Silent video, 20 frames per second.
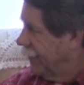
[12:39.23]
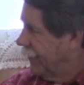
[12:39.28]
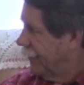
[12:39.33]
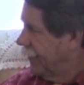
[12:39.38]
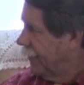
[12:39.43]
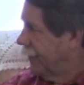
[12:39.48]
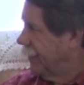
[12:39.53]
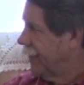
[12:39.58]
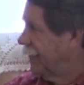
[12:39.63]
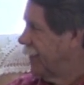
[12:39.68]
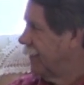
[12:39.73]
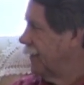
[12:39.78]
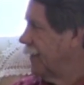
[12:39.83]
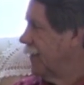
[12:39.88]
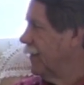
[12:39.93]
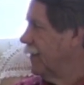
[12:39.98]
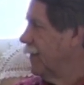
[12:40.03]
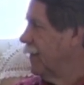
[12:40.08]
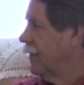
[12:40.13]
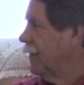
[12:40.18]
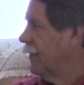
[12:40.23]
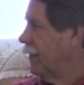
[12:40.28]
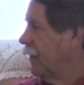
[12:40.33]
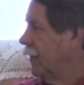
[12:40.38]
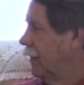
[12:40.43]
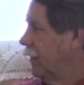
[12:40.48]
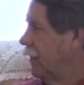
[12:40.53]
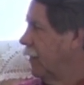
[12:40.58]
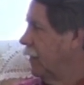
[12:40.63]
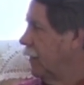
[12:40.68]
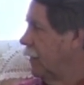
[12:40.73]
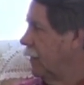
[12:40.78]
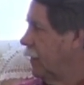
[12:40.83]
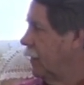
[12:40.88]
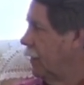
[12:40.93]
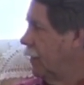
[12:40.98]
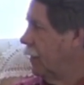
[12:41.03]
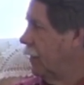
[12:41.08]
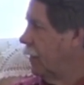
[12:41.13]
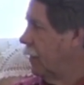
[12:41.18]

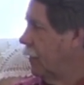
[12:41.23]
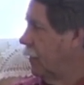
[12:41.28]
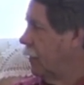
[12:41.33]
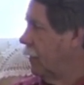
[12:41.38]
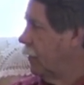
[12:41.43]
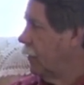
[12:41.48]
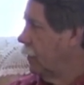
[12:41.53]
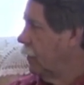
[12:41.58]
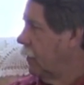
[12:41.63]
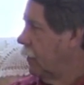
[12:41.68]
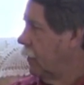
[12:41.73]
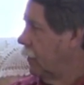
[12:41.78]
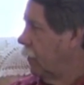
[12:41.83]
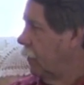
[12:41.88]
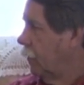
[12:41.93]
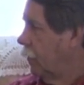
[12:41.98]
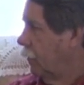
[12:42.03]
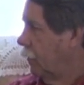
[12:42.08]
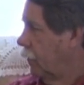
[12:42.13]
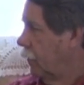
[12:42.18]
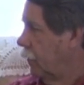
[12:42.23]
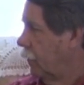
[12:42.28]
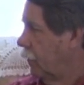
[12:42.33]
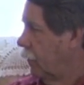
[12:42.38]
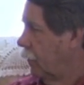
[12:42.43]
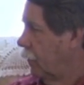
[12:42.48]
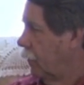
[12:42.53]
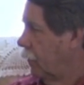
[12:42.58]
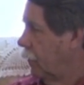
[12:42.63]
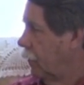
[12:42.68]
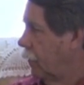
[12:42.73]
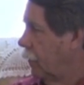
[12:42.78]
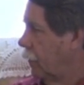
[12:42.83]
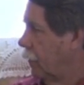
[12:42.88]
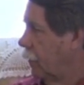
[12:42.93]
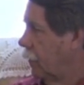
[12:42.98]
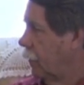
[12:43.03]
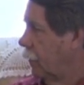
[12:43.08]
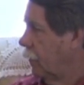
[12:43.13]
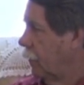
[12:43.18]

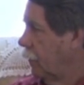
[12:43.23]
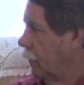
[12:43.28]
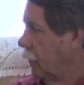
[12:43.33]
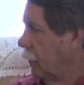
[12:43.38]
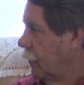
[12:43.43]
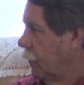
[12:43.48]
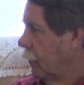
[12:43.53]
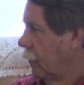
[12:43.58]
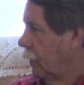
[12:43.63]
[no speech]